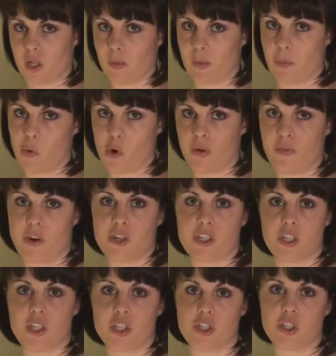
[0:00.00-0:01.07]
a little bit more of our
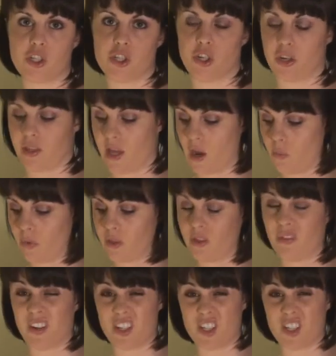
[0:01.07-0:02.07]
ginger to cook that with the